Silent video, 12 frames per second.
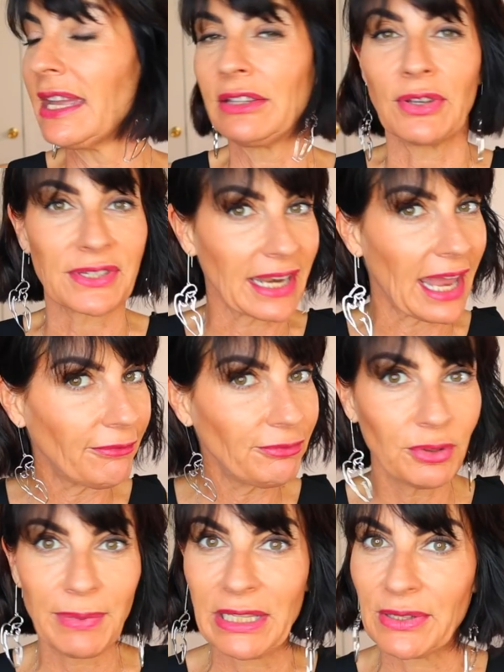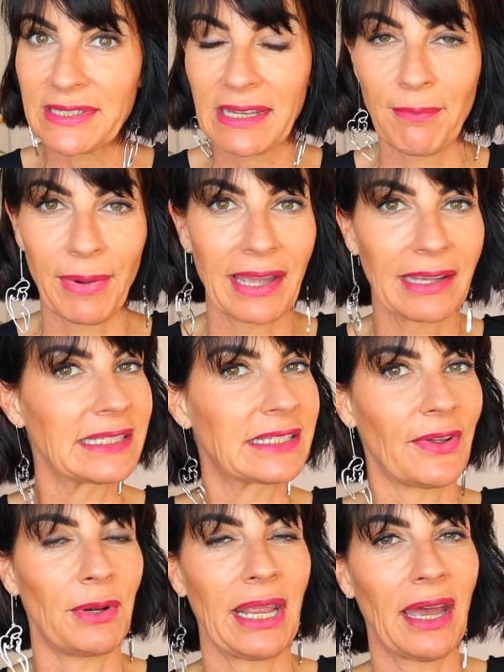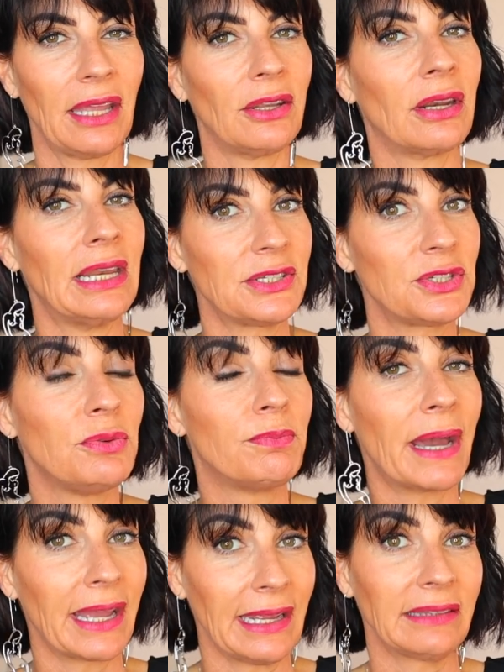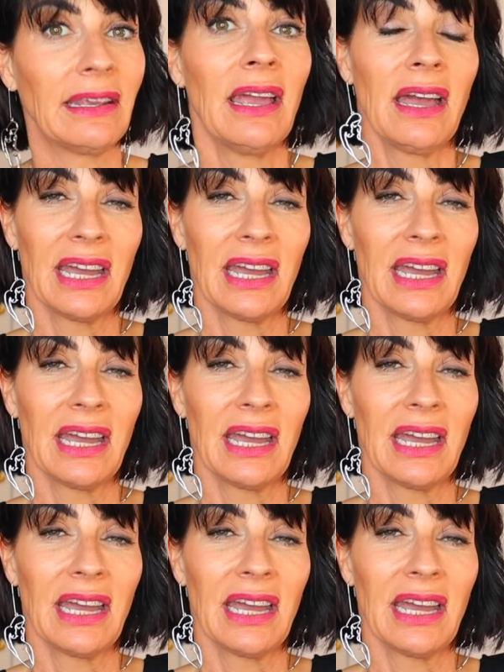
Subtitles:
It doesn't have to be the same black, it's very hard unless you buy it